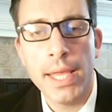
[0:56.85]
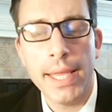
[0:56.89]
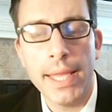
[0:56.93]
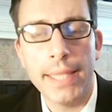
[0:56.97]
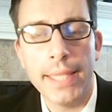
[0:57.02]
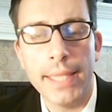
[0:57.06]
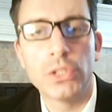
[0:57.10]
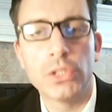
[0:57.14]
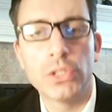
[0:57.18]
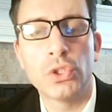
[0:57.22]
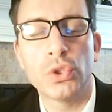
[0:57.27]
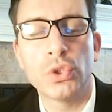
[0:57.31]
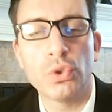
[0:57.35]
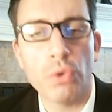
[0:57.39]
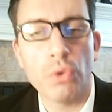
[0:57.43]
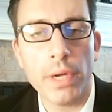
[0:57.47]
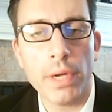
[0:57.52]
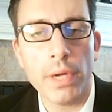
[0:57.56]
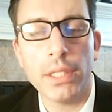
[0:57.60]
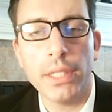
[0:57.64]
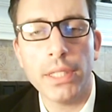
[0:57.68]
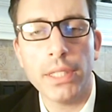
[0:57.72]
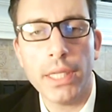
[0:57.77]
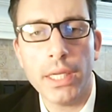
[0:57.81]
is
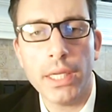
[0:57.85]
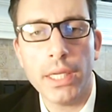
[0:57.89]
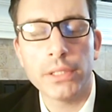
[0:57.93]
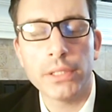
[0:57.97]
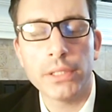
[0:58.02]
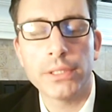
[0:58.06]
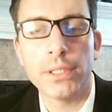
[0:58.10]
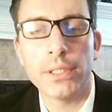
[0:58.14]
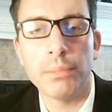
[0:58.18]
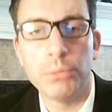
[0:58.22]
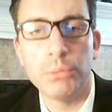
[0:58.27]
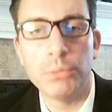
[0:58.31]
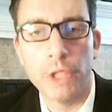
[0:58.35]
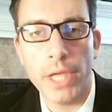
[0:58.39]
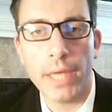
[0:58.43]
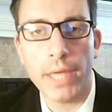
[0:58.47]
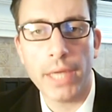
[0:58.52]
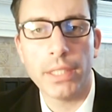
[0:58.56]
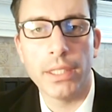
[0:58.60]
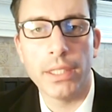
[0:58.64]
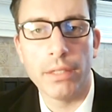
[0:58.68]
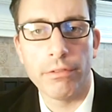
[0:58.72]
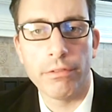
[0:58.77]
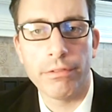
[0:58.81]
strictly
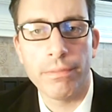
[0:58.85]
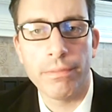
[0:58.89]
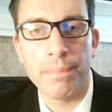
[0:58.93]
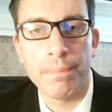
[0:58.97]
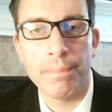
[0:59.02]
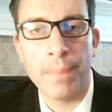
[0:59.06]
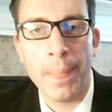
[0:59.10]
subjective